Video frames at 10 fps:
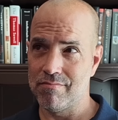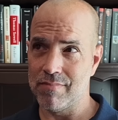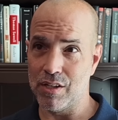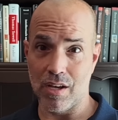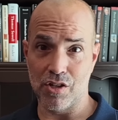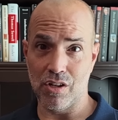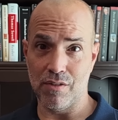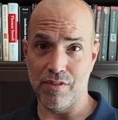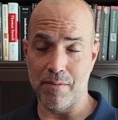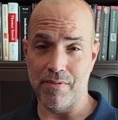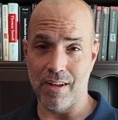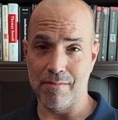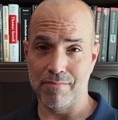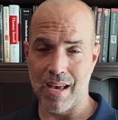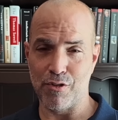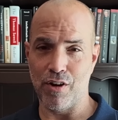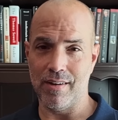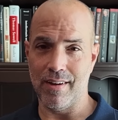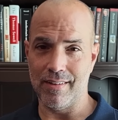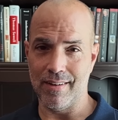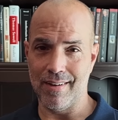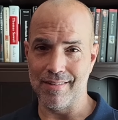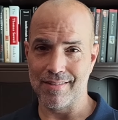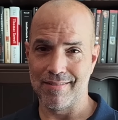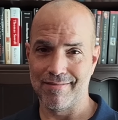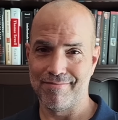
I'll catch you on the flip flop. Have a great day, guys.